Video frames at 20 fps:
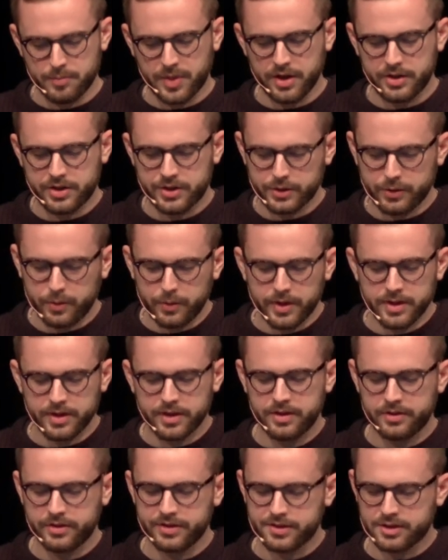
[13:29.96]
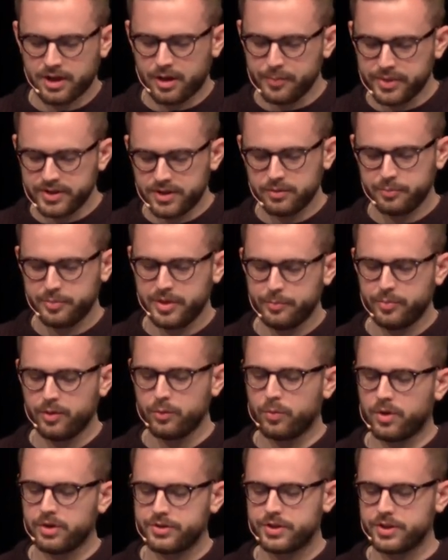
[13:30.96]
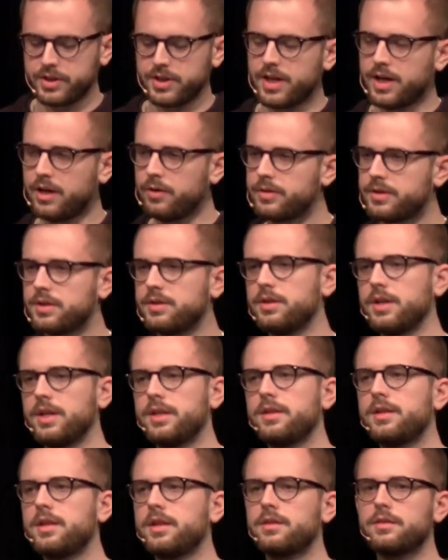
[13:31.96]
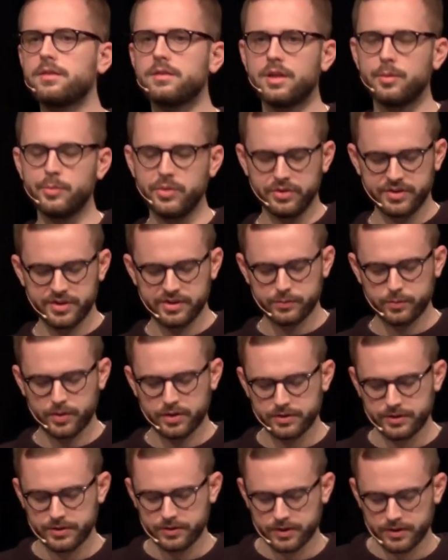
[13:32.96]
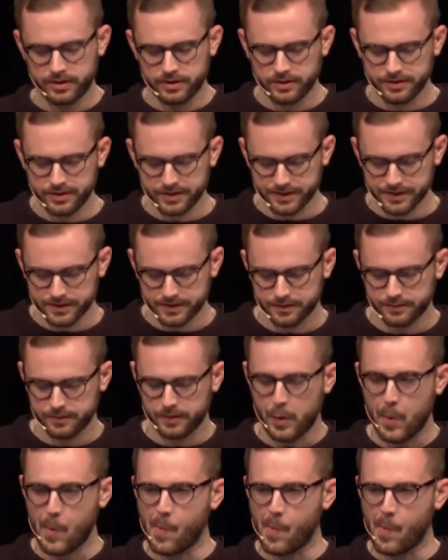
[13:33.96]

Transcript: by showing that there is competent people watching out and that abuses won't go unnoticed.